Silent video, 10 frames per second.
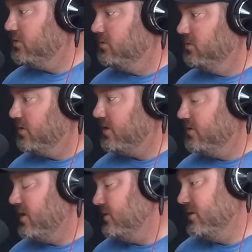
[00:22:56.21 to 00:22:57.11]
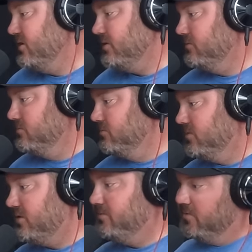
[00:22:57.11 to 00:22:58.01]
it. I like it.
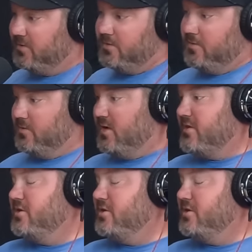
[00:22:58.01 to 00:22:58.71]
I